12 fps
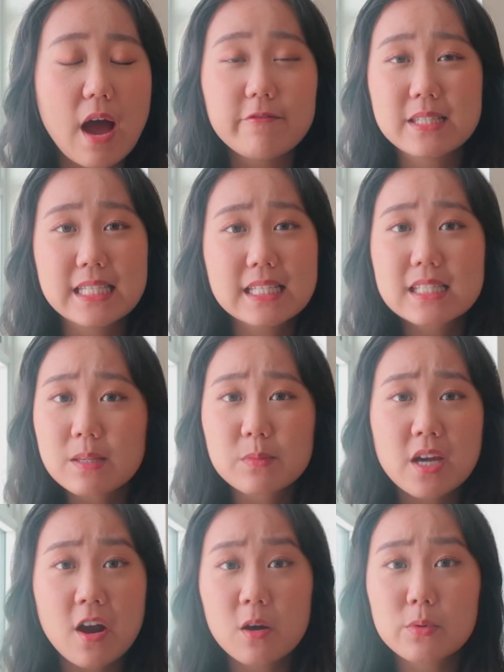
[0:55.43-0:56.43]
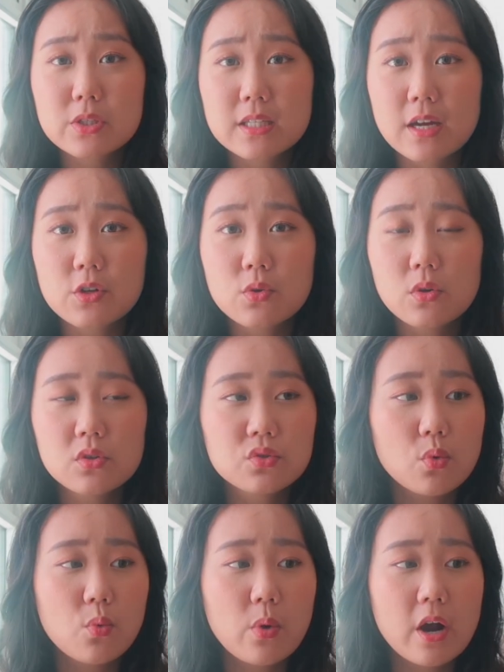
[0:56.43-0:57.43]
I've seen some terrible
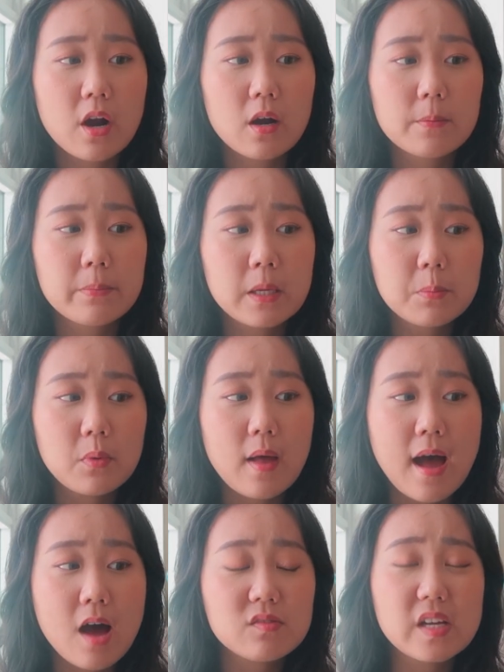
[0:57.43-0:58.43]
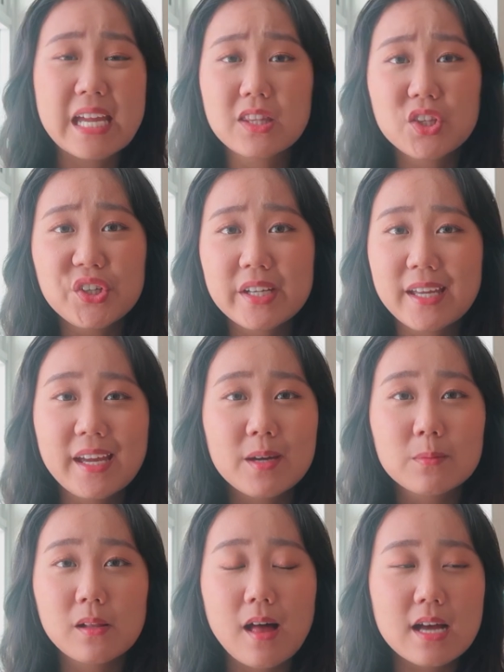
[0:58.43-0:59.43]
schedules where people have 8:30
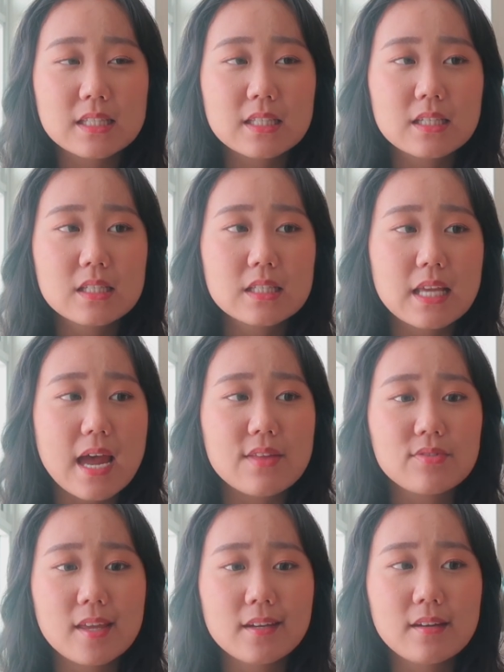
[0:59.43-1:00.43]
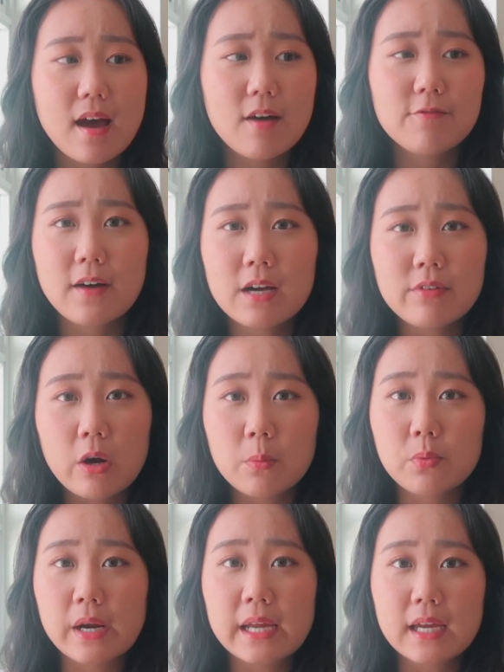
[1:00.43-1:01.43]
a.m. classes and then a
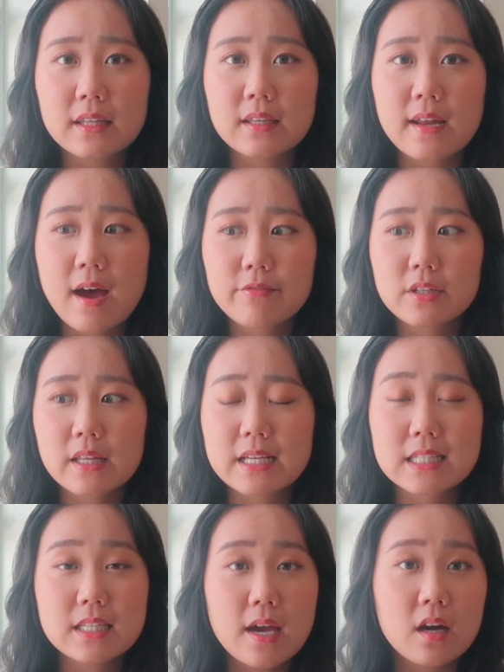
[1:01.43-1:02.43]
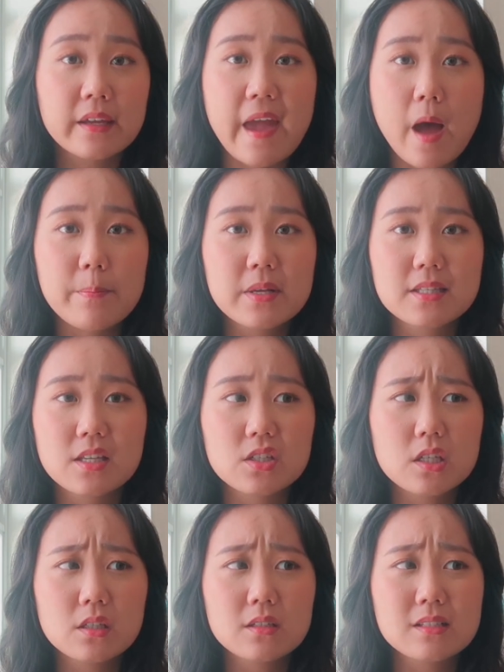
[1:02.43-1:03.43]
5-hour break and then have to like stay on campus
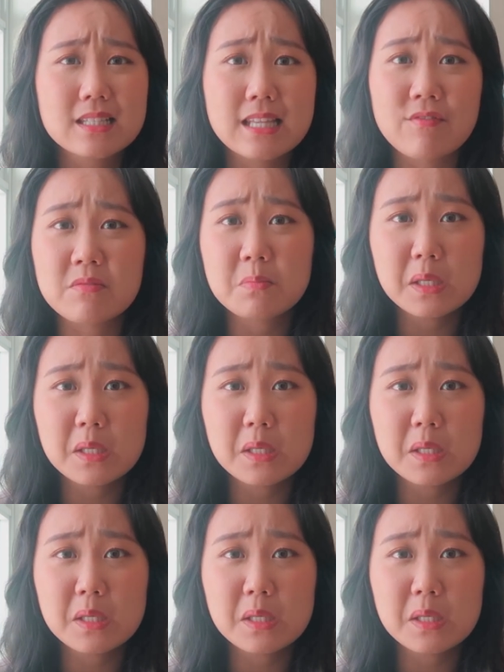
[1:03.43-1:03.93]
until 7